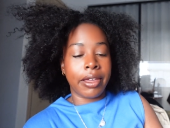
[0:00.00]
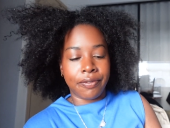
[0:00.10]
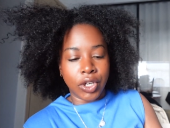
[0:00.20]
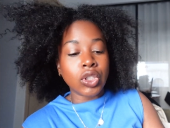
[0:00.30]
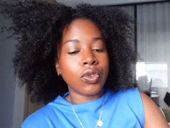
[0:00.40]

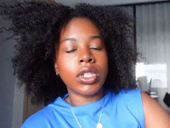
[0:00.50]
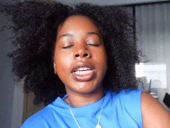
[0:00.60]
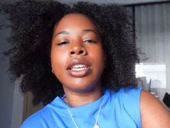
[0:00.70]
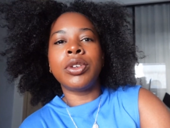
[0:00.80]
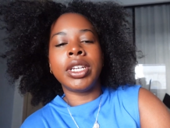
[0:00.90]
First full
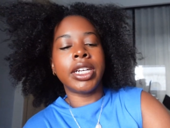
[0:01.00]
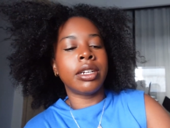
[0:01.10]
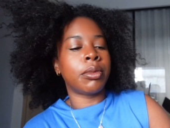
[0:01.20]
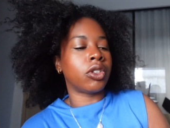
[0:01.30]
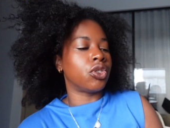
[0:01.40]
day here
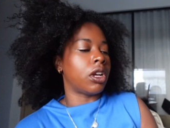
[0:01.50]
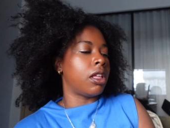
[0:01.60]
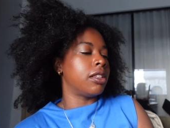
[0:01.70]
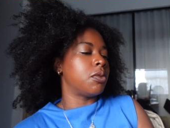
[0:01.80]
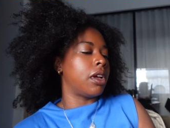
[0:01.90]
in Montreal.
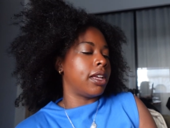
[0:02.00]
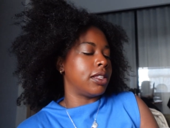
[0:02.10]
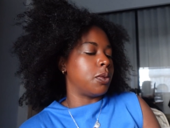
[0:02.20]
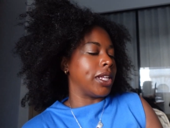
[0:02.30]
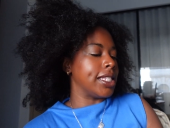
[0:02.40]
It's
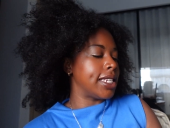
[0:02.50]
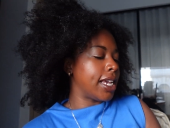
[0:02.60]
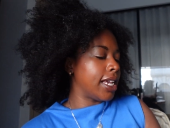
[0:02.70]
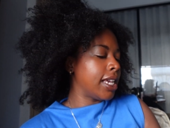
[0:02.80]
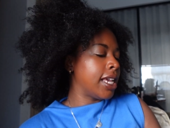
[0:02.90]

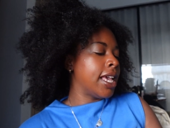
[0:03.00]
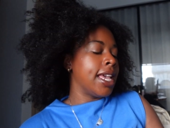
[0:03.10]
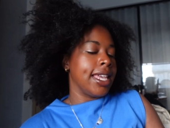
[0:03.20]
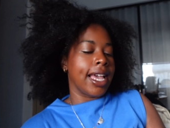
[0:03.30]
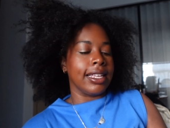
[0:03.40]
Wednesday.
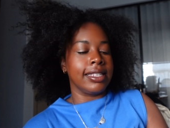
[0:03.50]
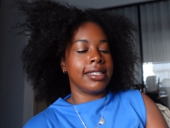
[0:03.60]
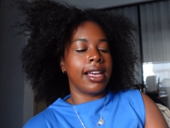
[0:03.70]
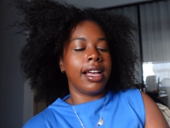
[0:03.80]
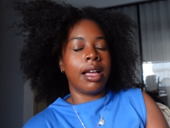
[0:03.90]

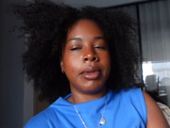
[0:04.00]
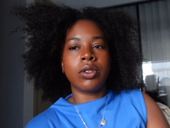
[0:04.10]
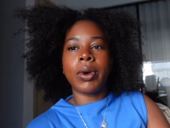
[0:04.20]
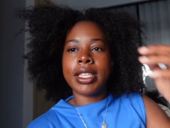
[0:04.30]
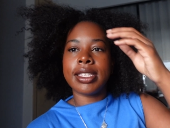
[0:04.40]
Yes,
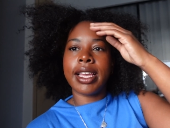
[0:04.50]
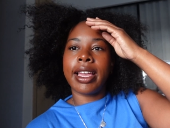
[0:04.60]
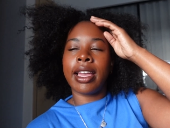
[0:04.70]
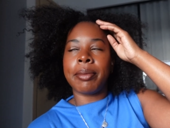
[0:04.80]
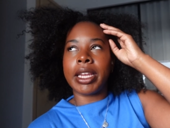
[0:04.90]
it's
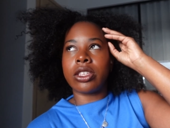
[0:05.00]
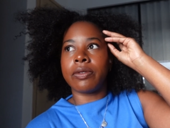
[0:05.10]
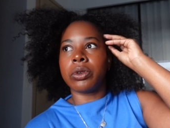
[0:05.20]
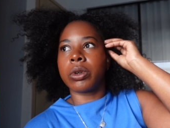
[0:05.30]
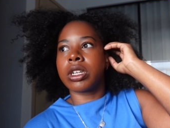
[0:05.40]
Wednesday. I mean, I still
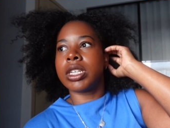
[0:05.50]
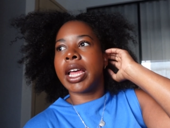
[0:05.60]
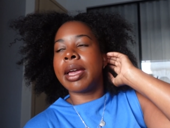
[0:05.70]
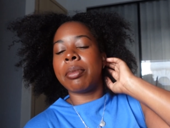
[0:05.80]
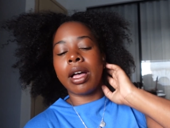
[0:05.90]
have to work
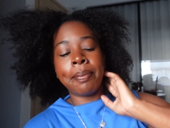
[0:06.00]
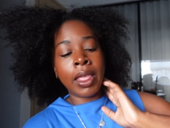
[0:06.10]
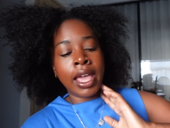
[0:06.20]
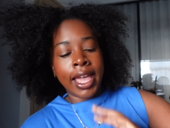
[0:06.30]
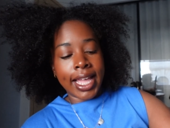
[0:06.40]
today, but
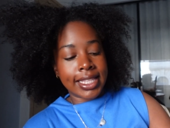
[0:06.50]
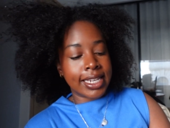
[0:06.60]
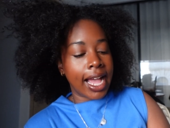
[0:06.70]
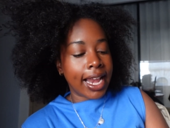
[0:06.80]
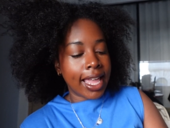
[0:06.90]
it's
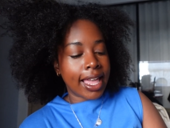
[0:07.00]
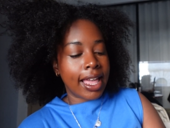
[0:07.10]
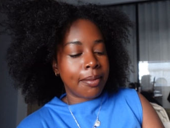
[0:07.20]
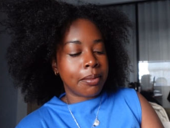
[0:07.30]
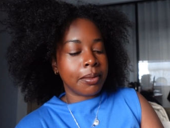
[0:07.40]
9
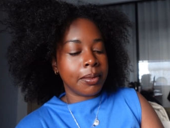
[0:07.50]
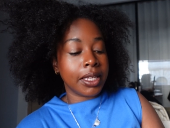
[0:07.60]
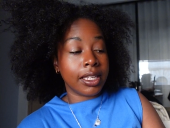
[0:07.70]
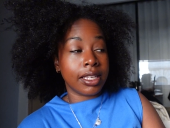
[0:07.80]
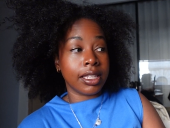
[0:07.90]
a.m.
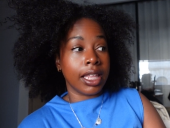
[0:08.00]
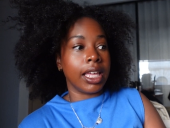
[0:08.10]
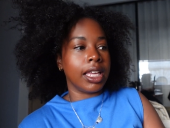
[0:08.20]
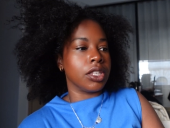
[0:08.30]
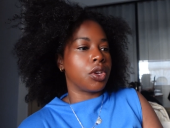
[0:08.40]

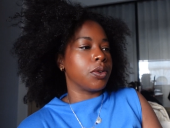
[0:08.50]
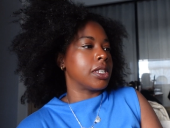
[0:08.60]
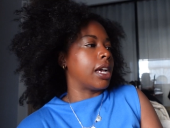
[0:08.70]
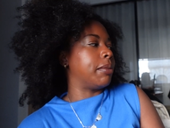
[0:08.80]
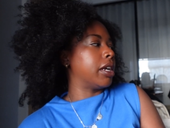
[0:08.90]
like East Coast
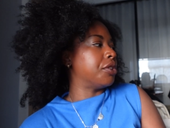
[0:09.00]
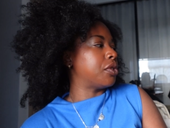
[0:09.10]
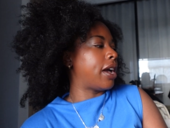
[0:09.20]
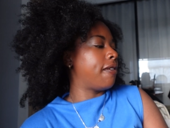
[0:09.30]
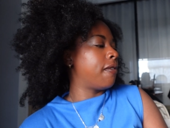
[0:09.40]
time here,
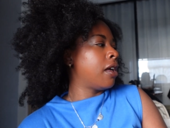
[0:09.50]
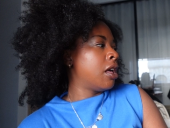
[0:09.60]
so I have